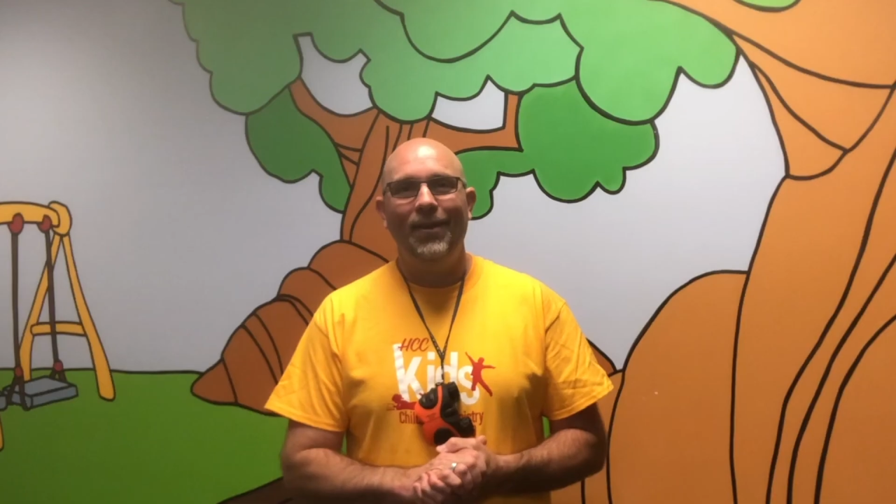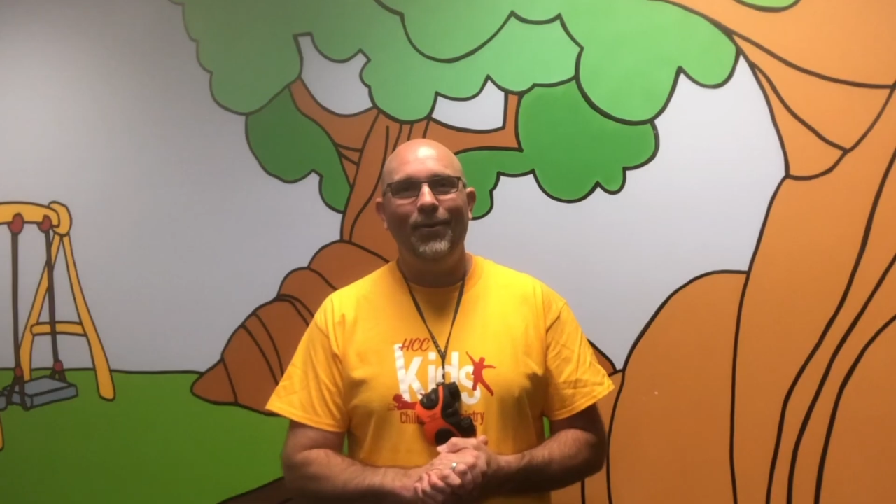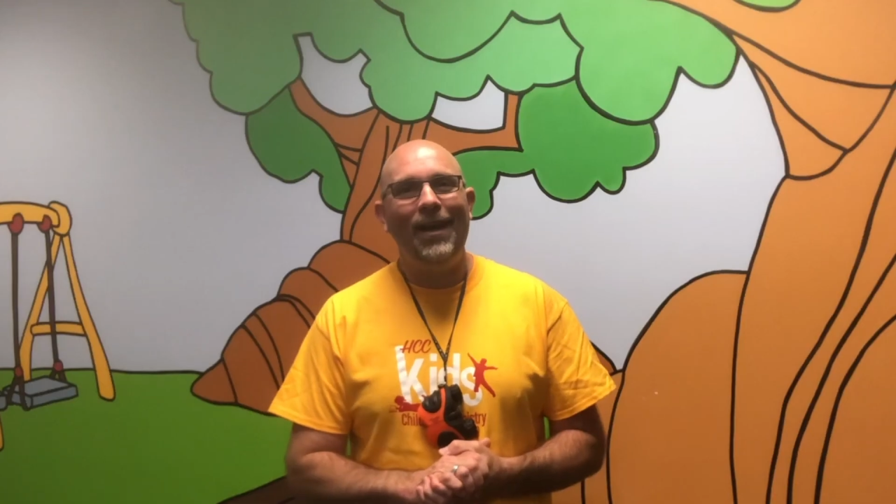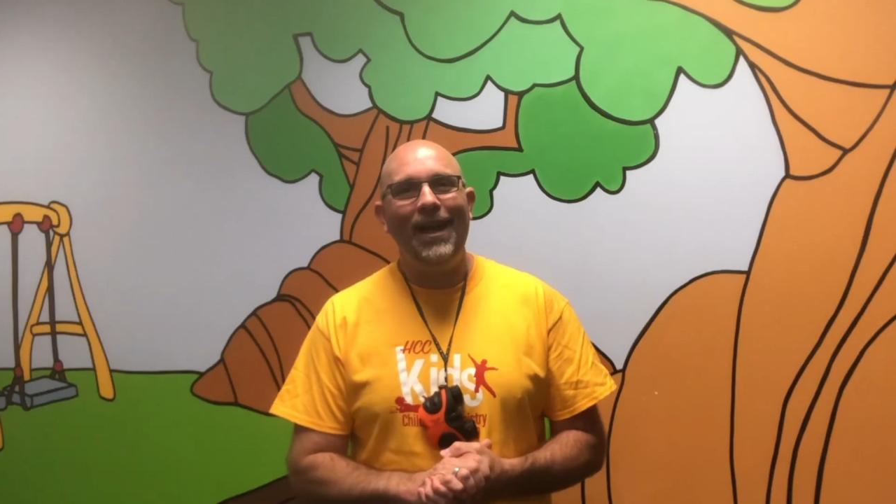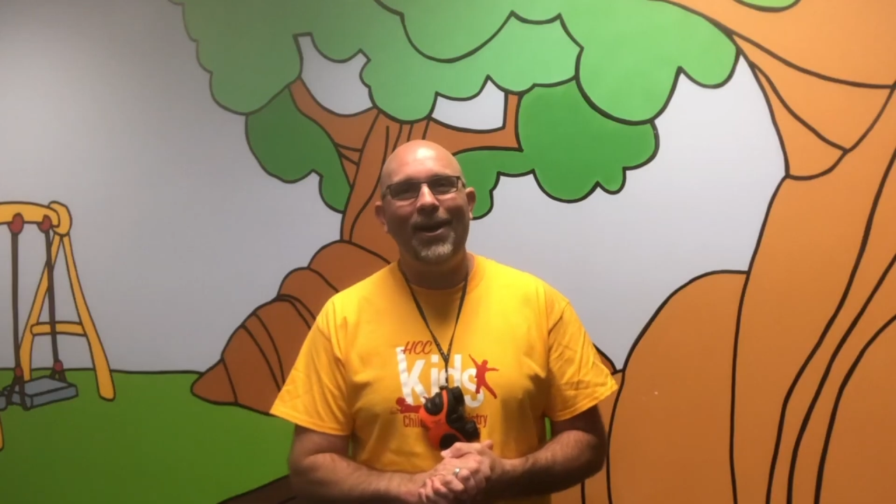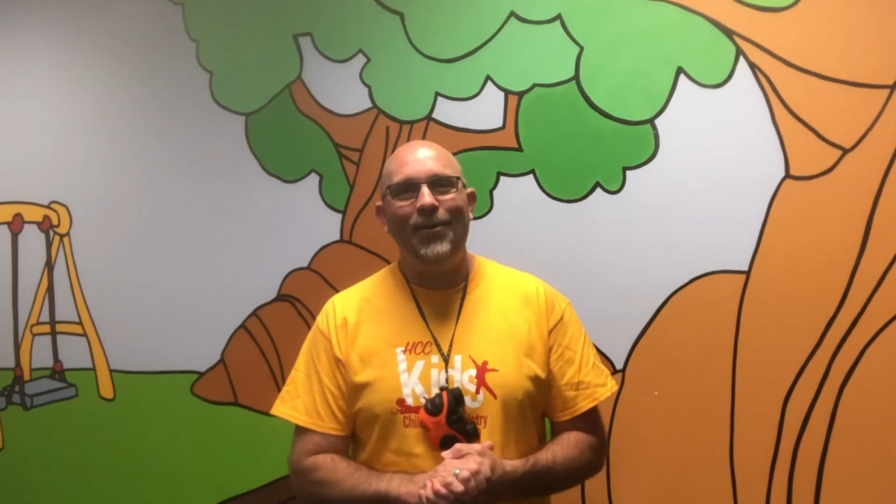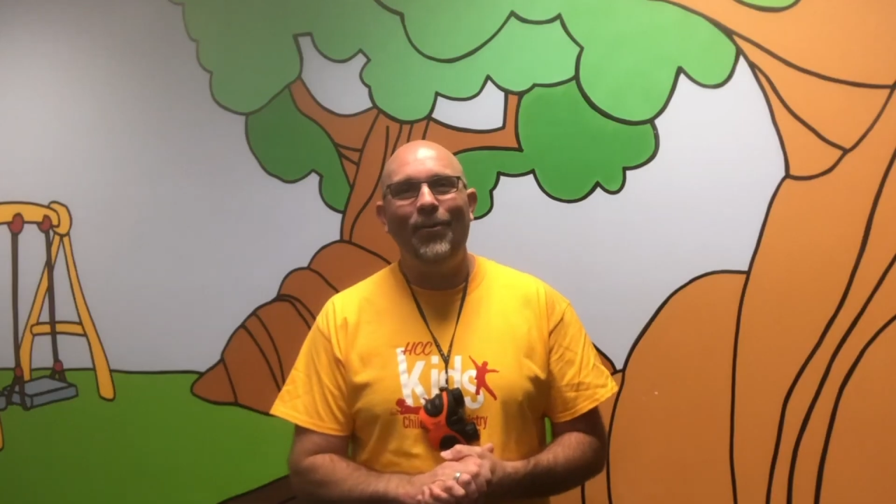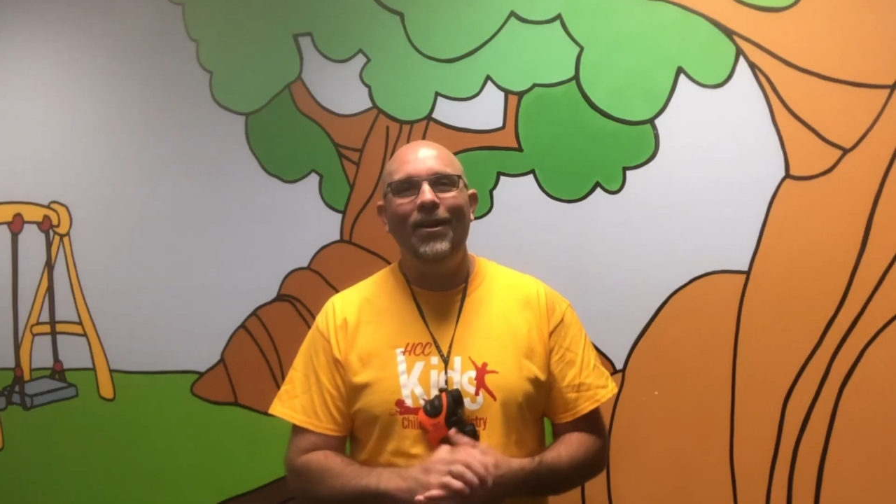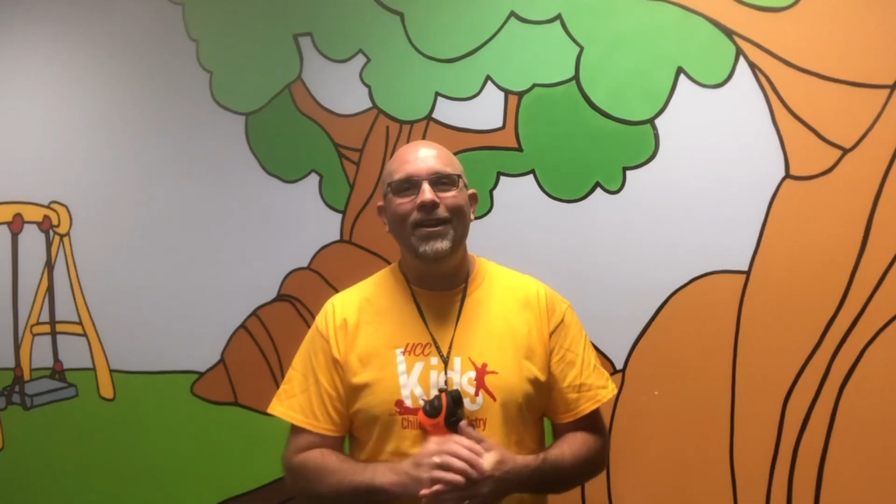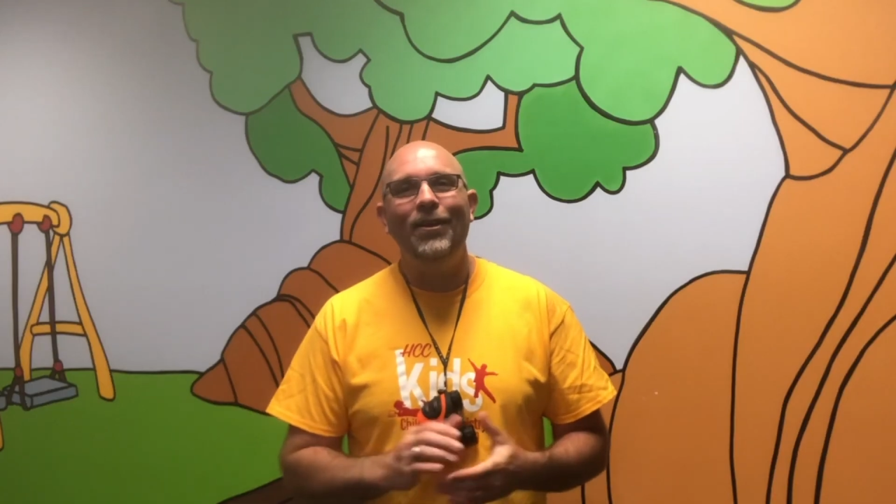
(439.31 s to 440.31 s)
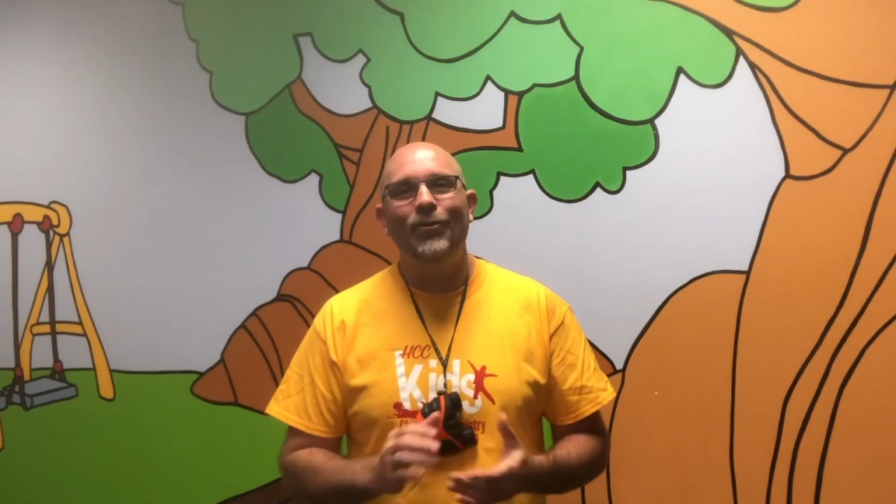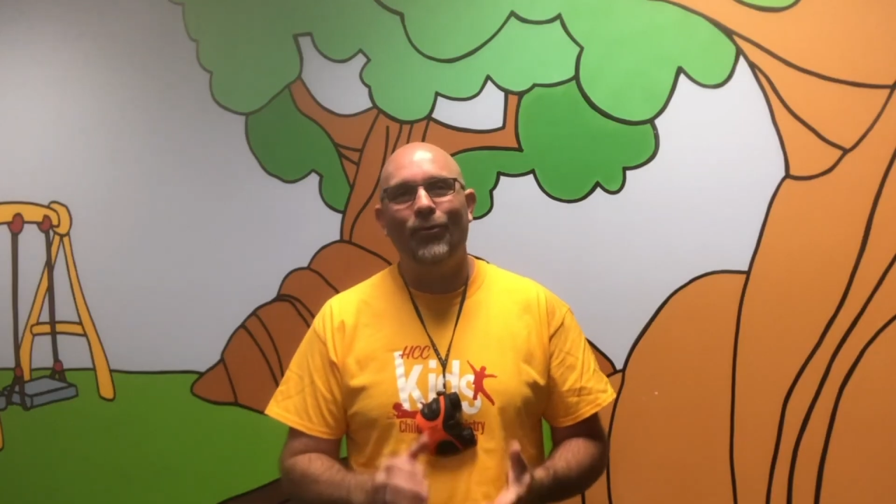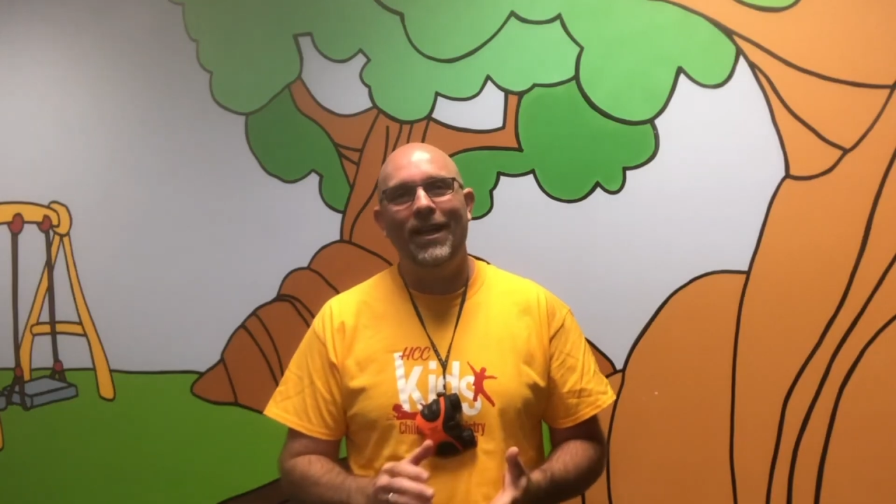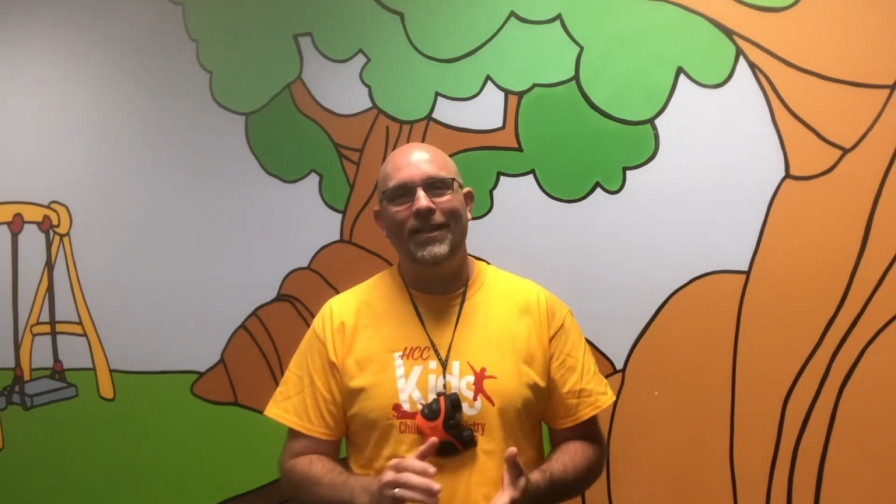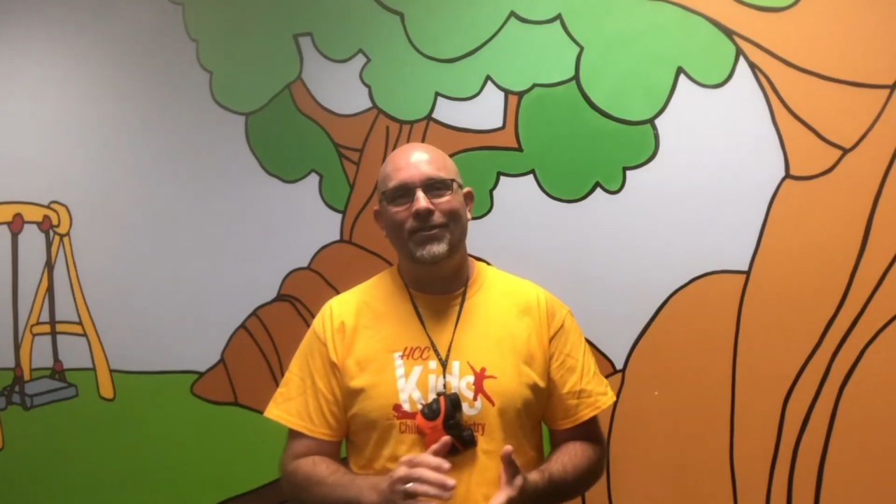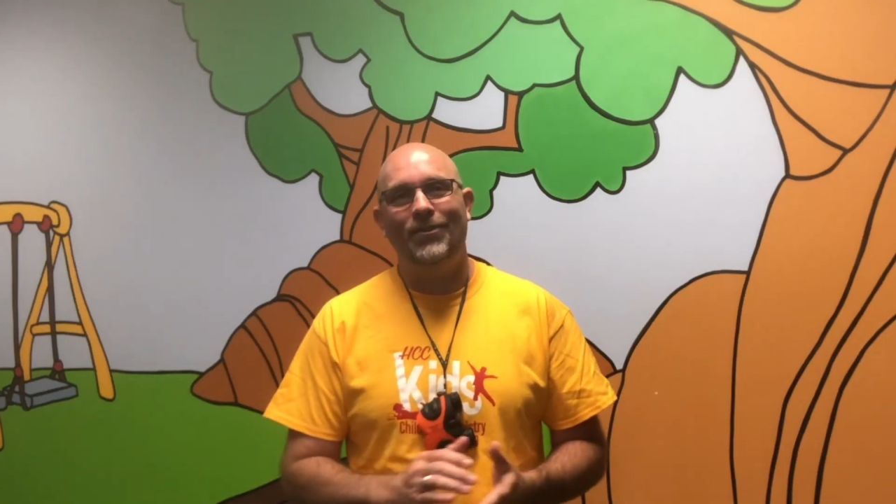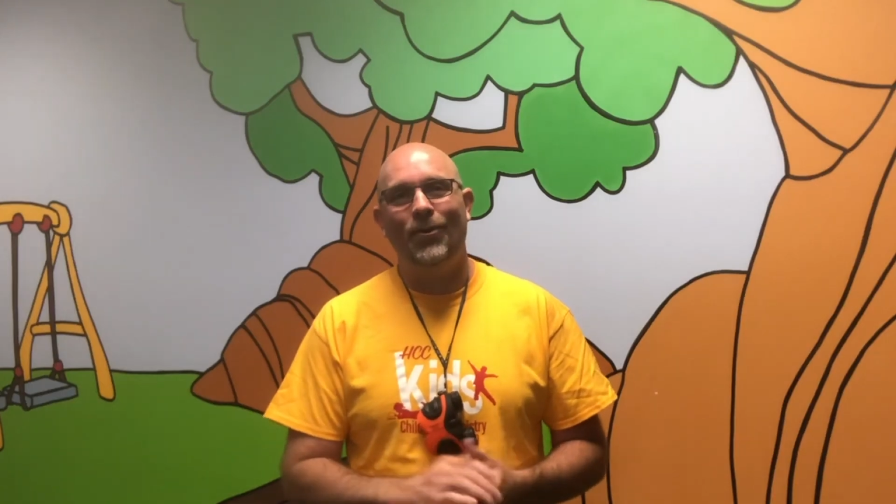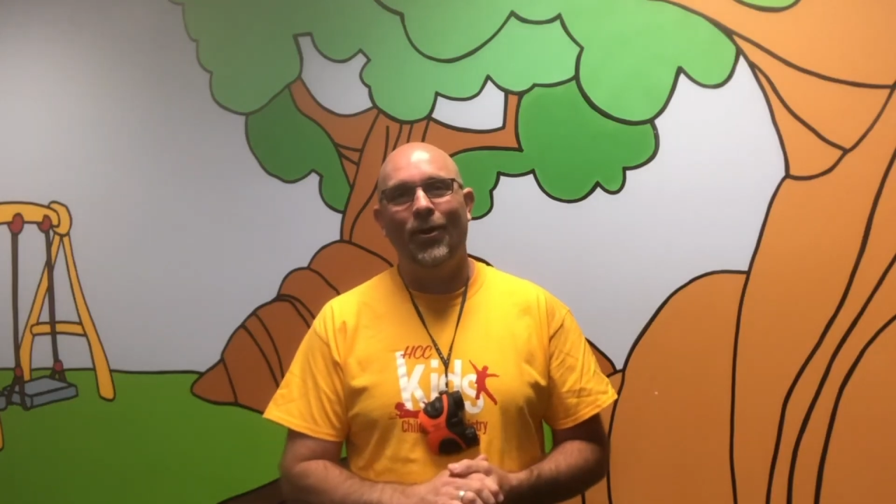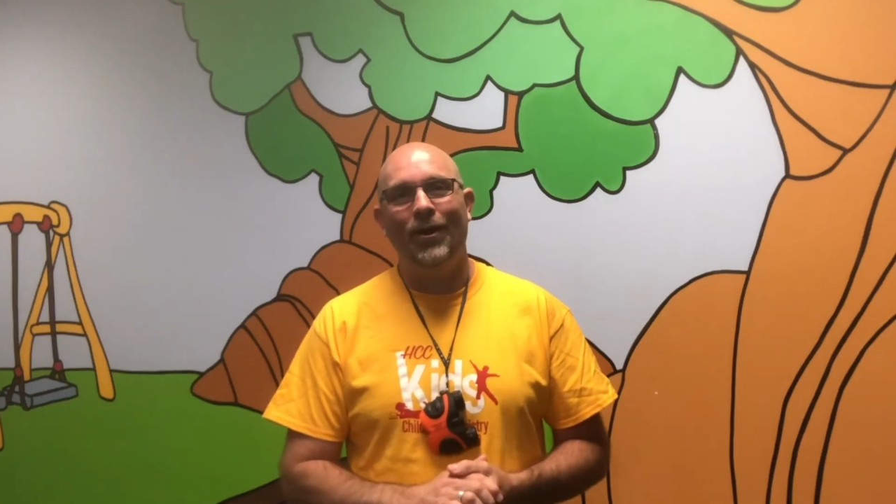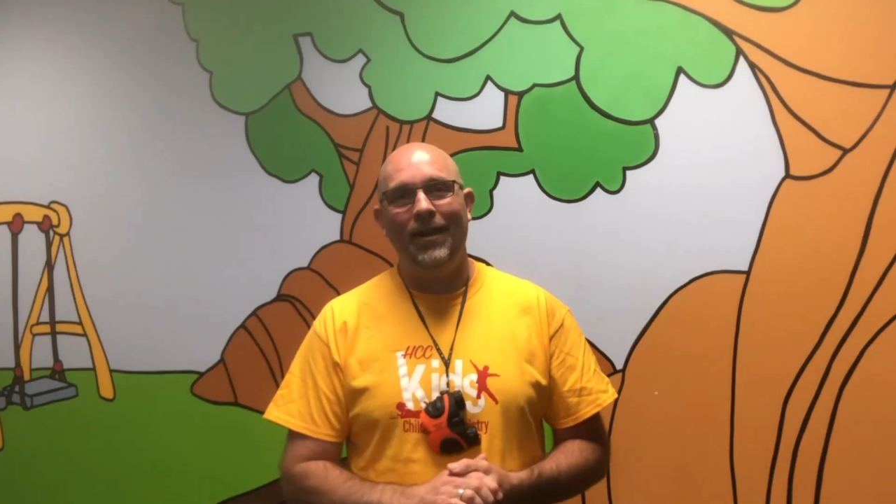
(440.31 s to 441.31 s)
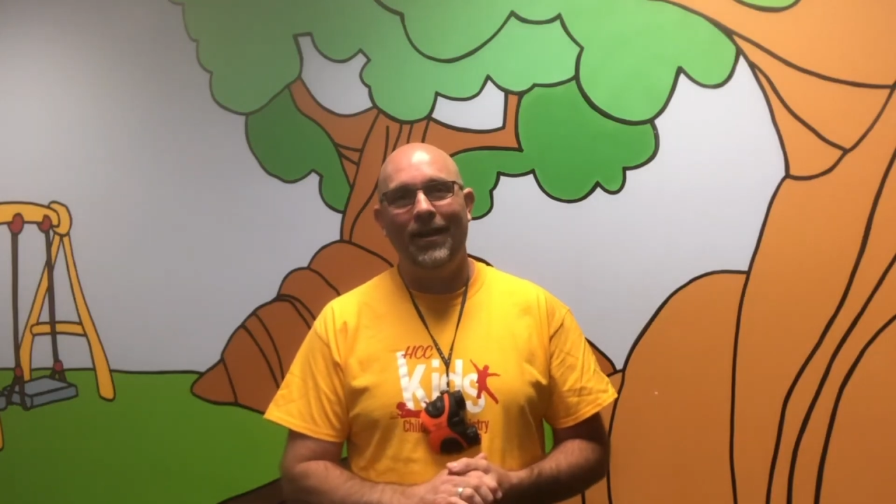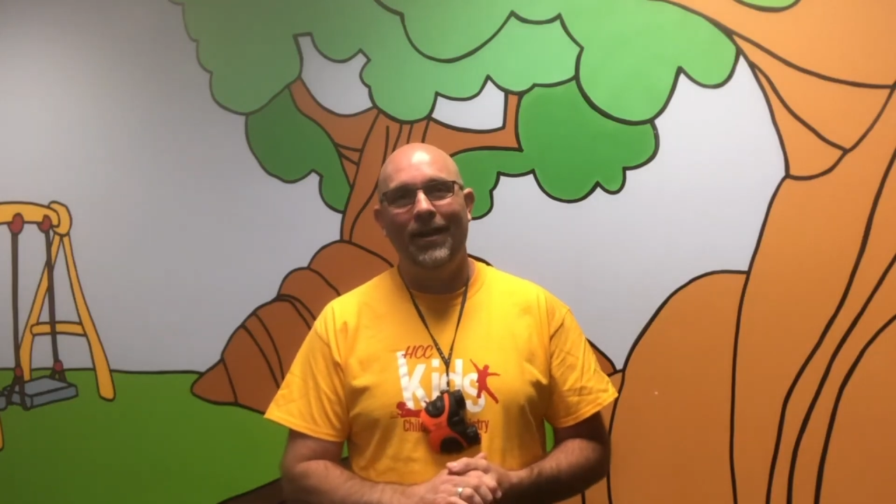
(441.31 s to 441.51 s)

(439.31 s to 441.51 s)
Wow, what a great story.